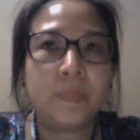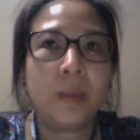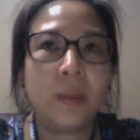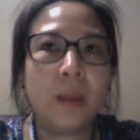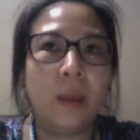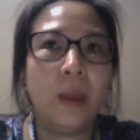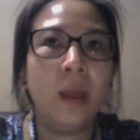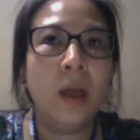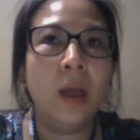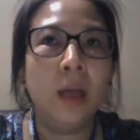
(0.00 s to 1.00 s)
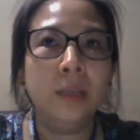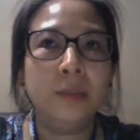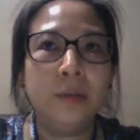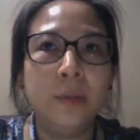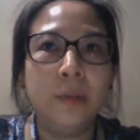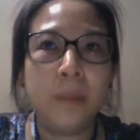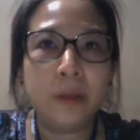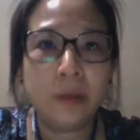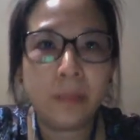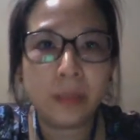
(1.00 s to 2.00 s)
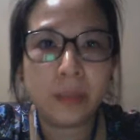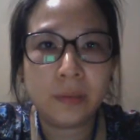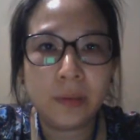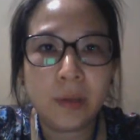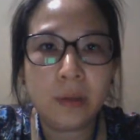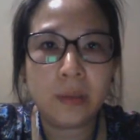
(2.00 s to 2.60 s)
Okay, so the material master here is